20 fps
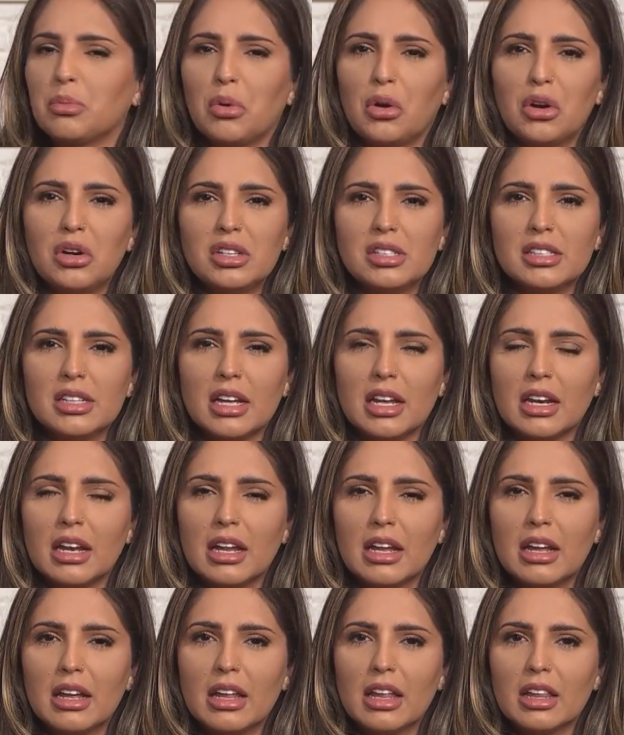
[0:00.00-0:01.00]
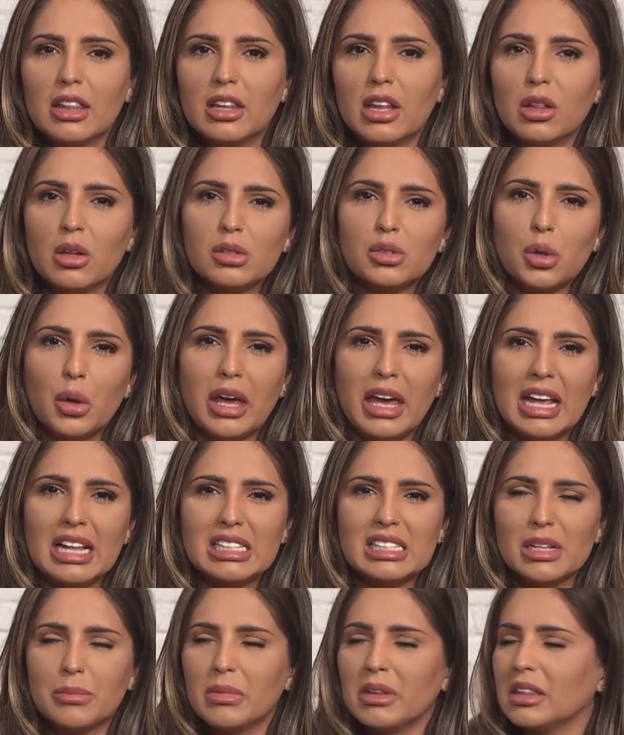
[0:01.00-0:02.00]
person, they look so
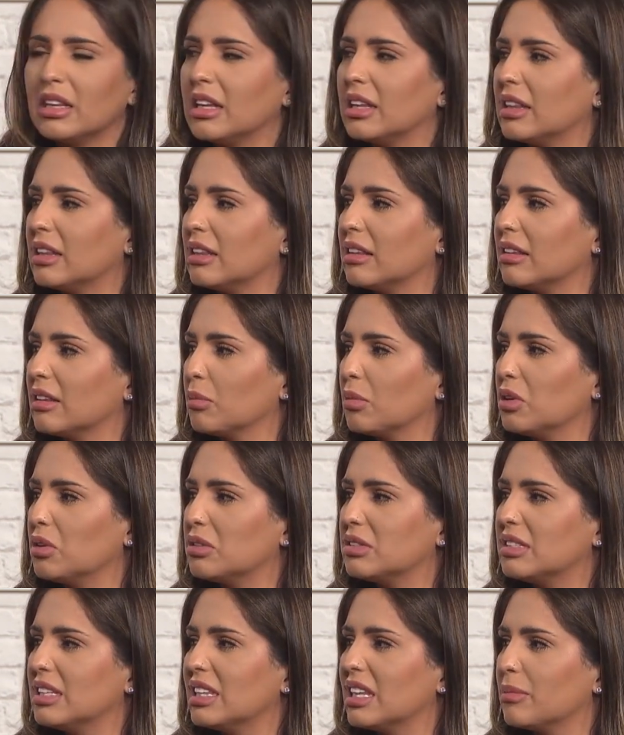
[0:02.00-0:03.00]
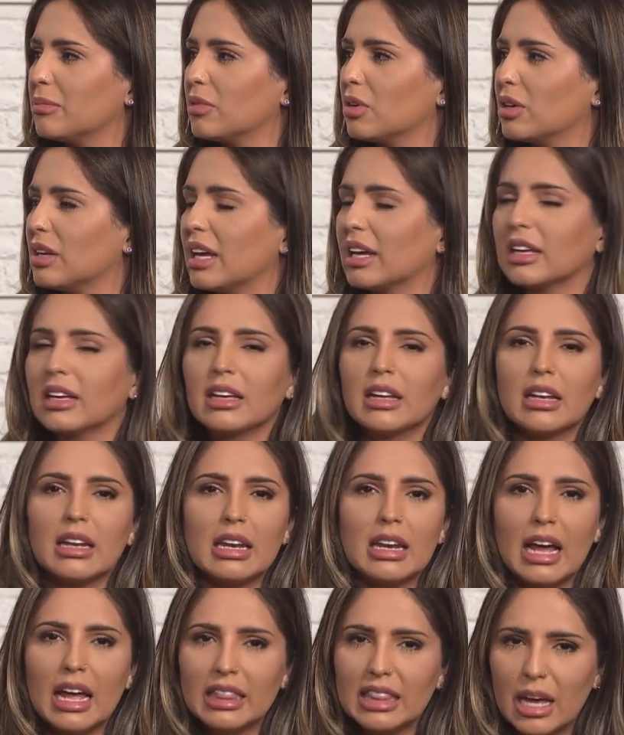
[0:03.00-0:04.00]
handsome, and then when you see them, they're like
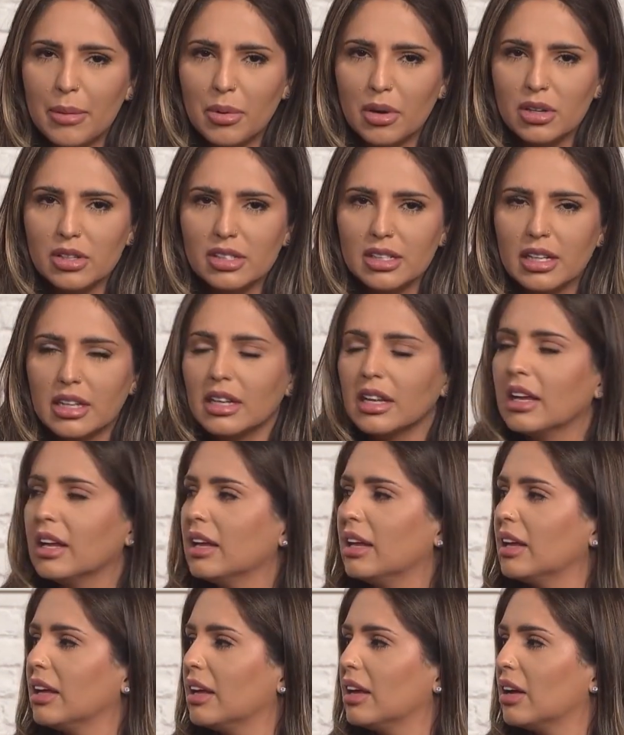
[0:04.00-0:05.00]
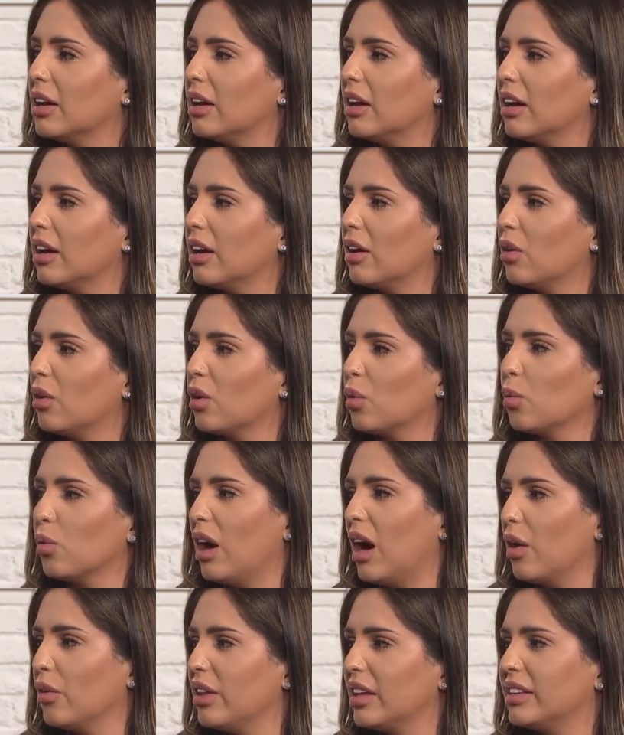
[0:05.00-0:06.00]
not that person, or
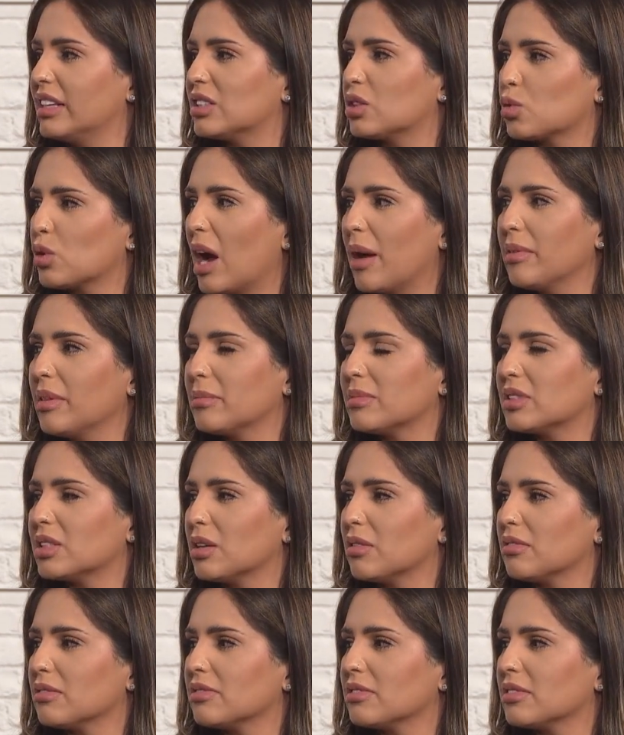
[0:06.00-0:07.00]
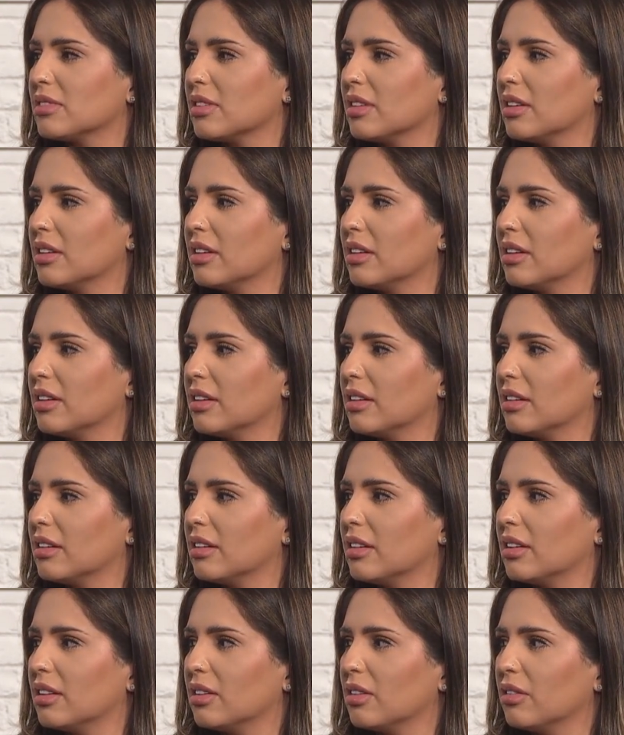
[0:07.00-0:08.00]
how they describe themselves.
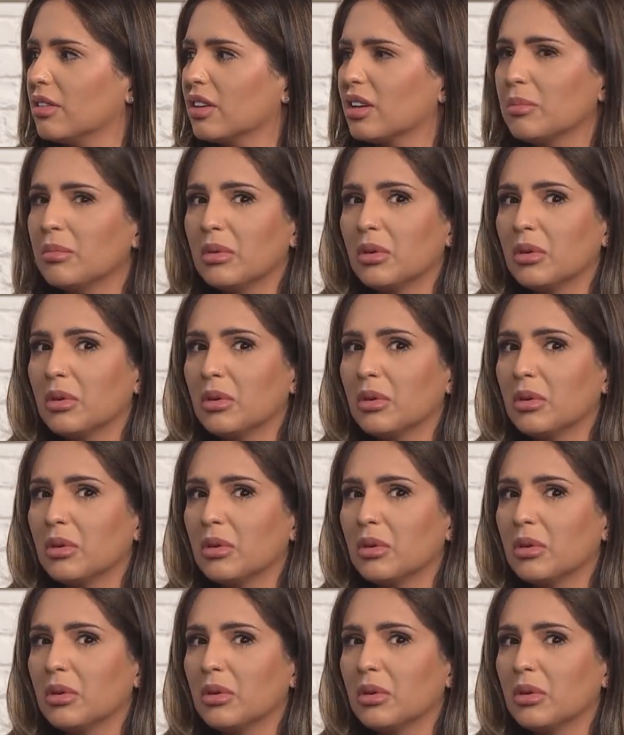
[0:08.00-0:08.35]
You know, they can be